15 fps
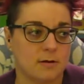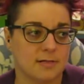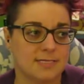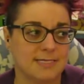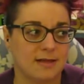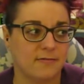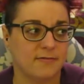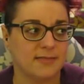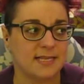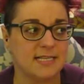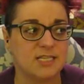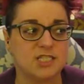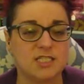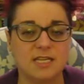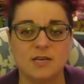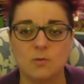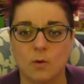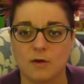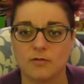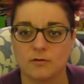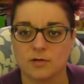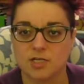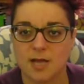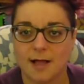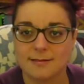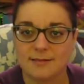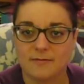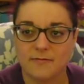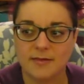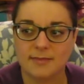on stuff and they just didn't want their child
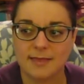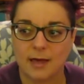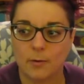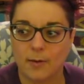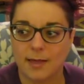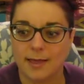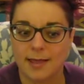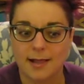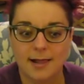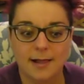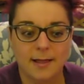to feel that way.